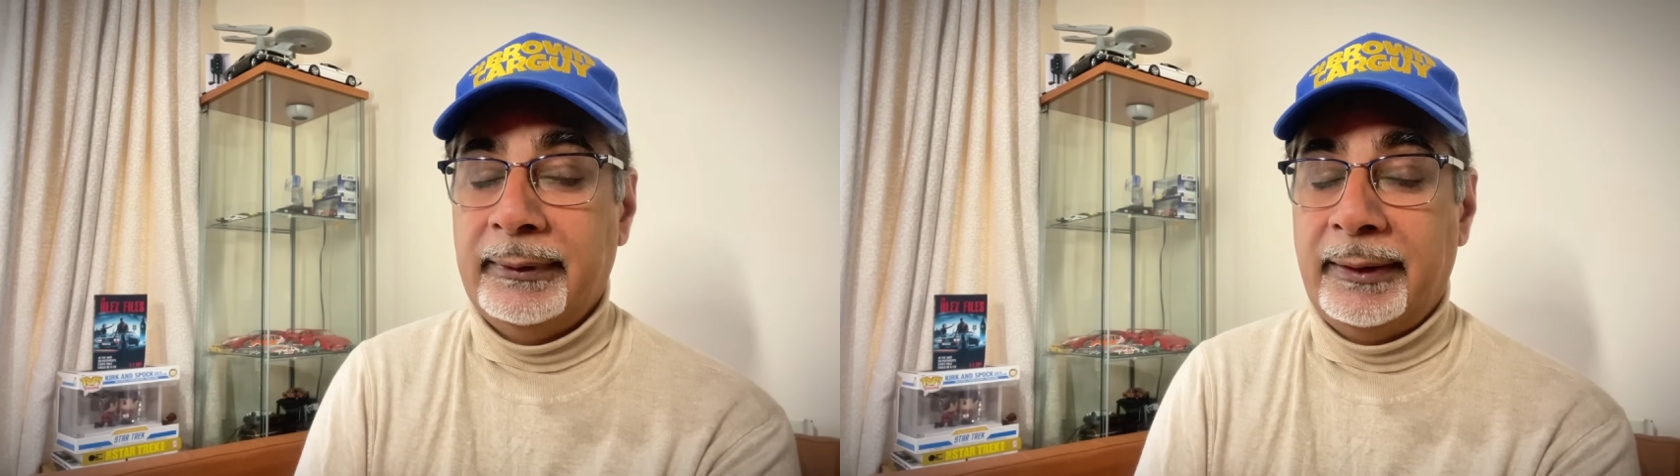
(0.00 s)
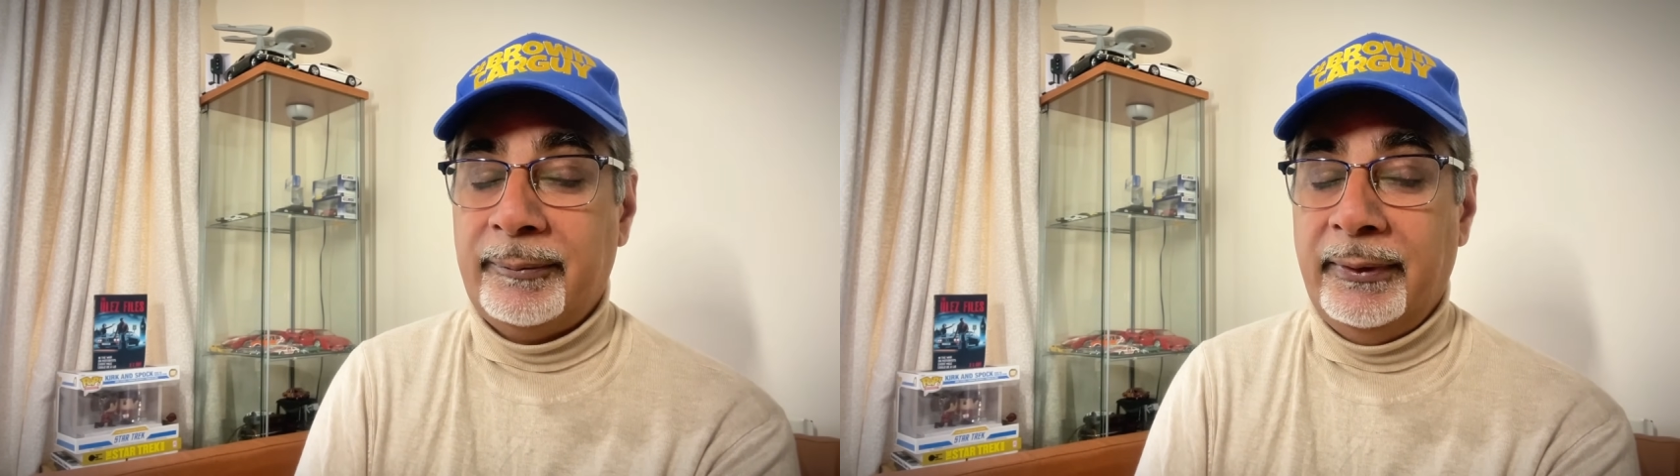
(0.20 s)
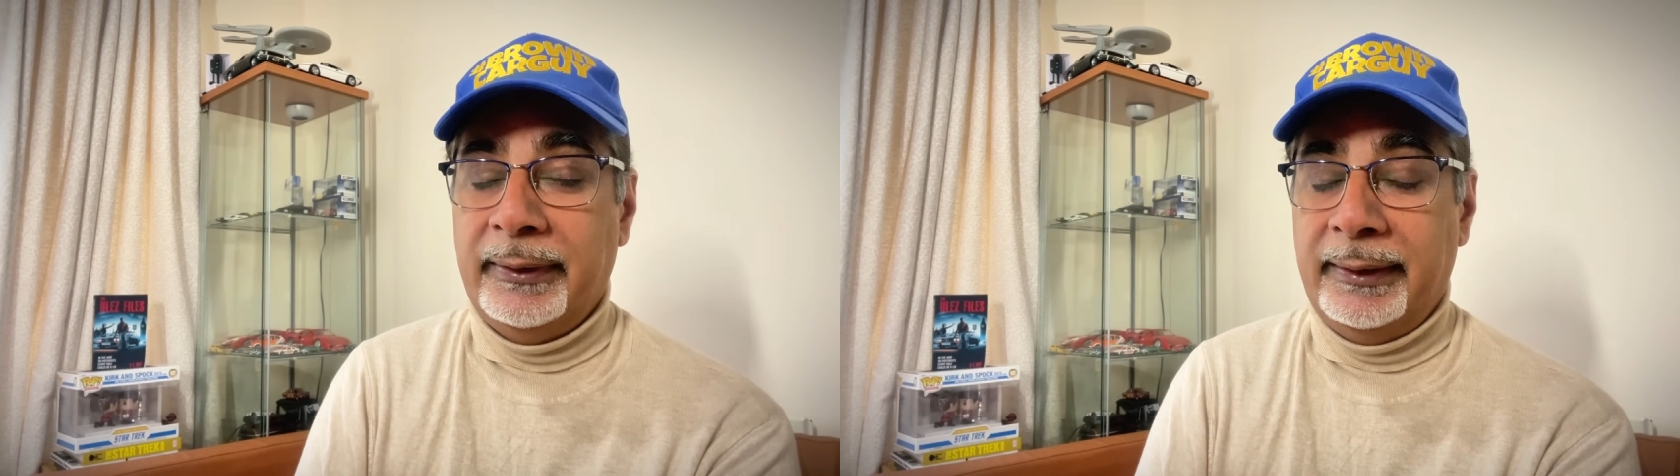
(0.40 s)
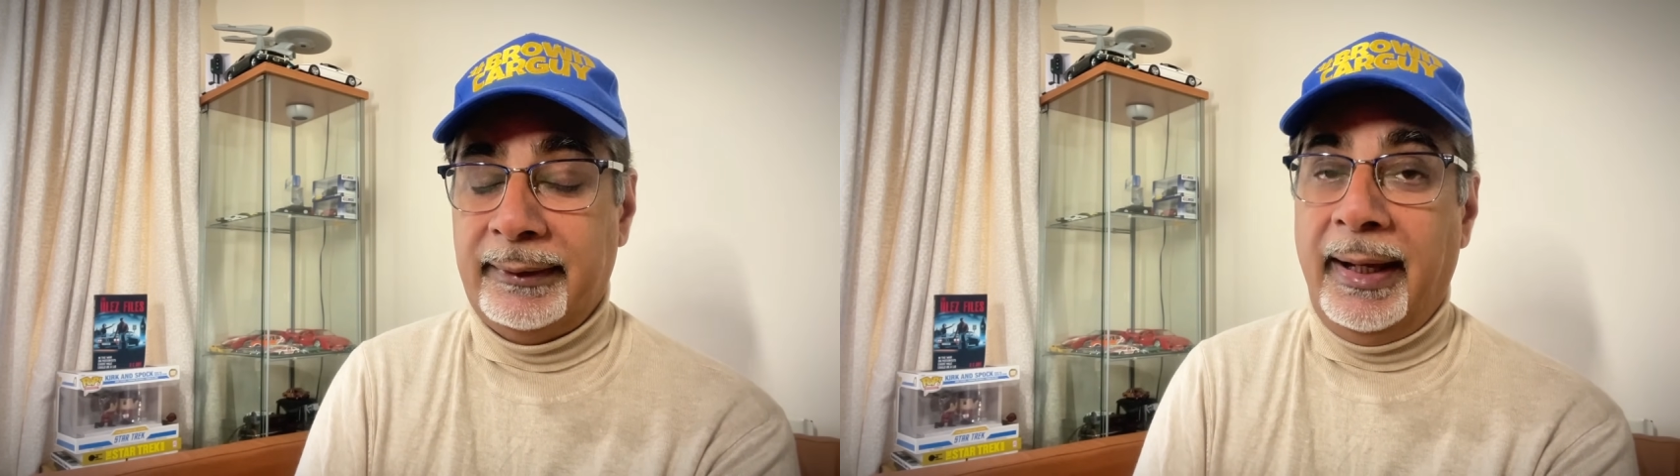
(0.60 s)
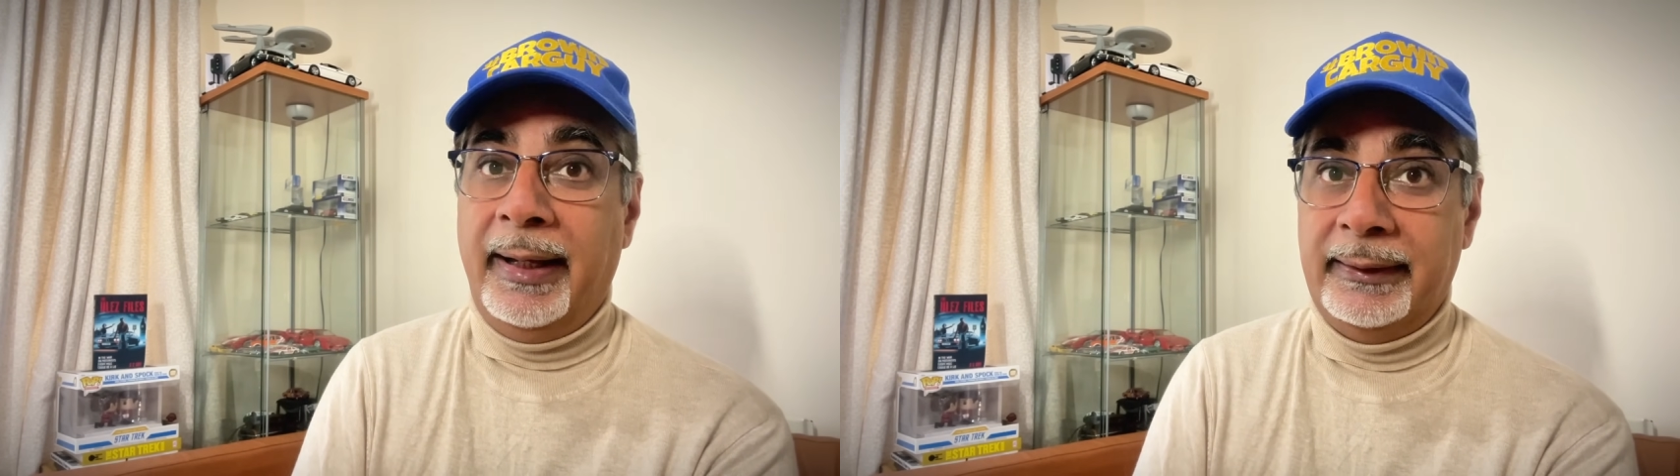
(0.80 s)
let's be honest,
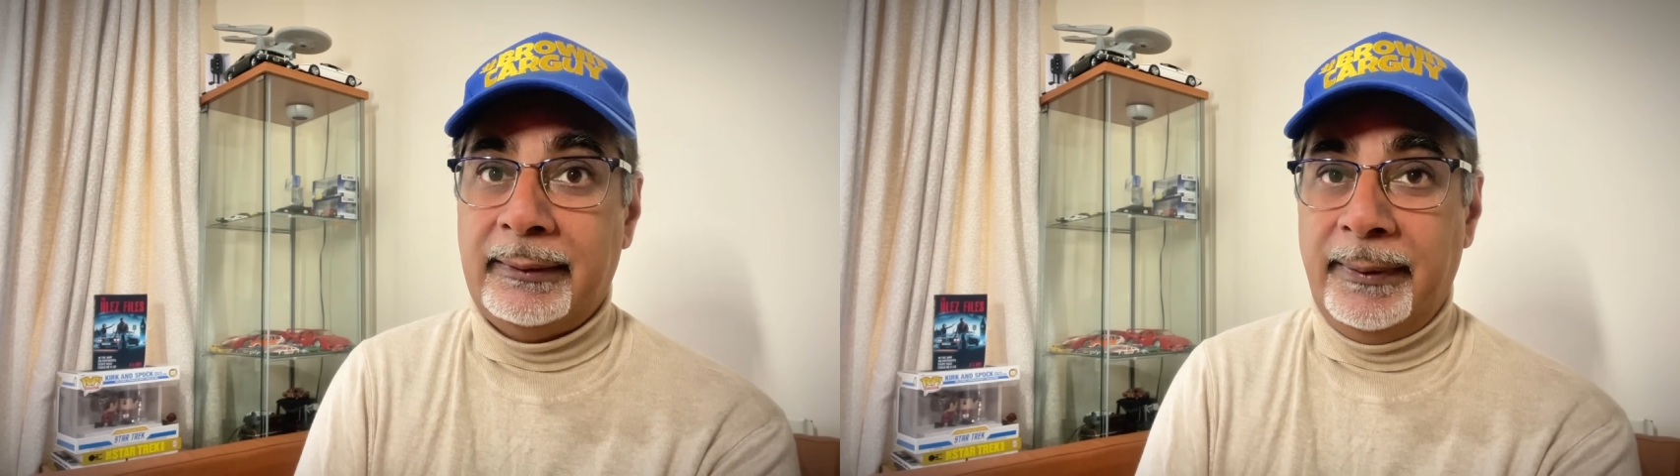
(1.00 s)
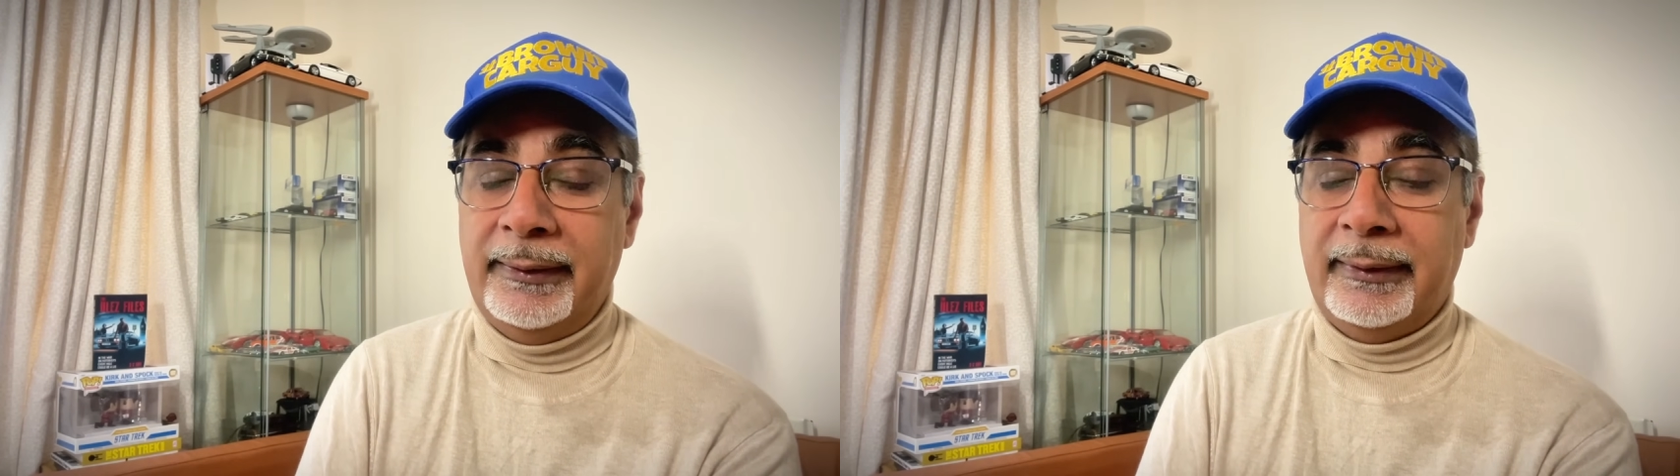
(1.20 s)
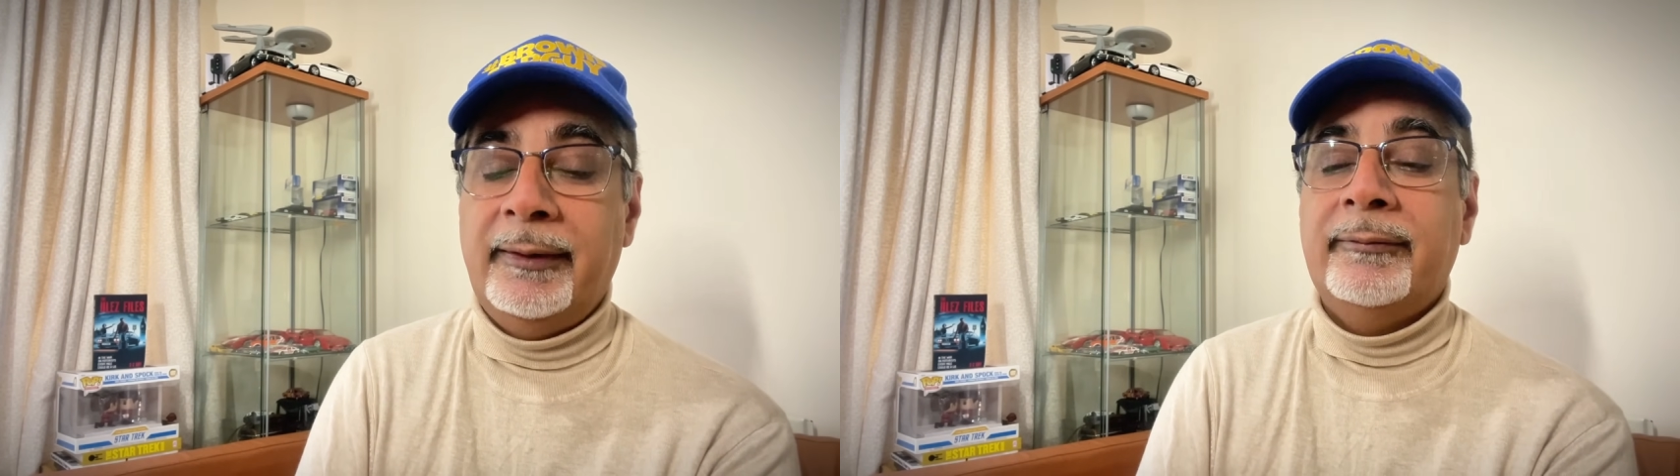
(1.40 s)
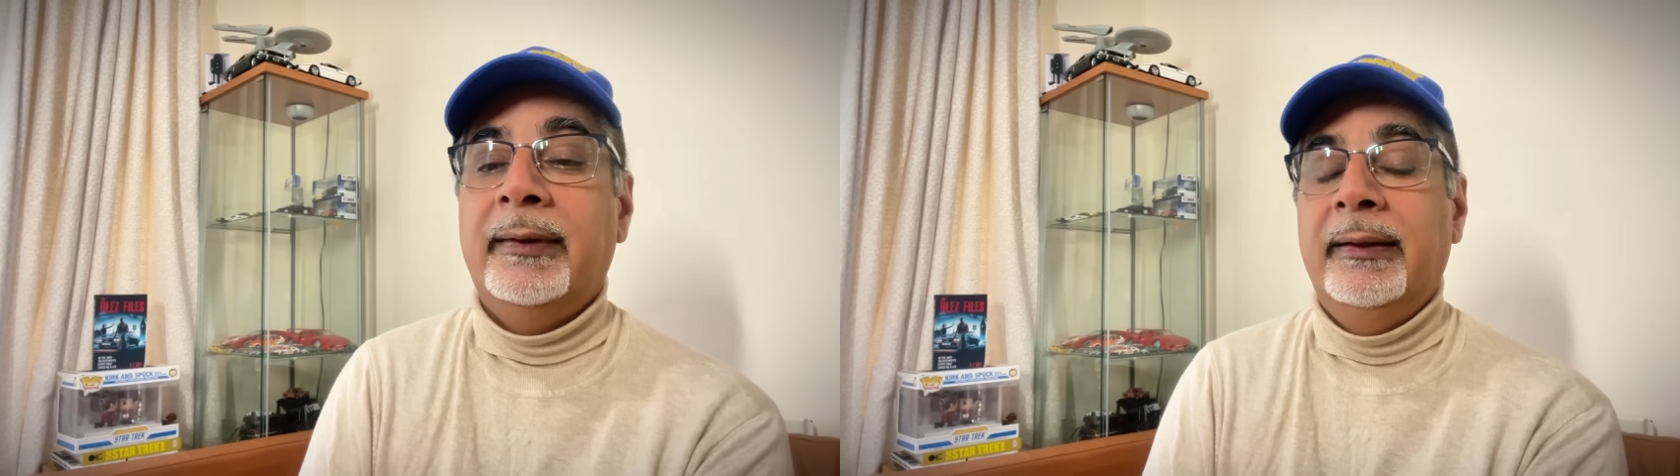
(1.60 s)
and expensive.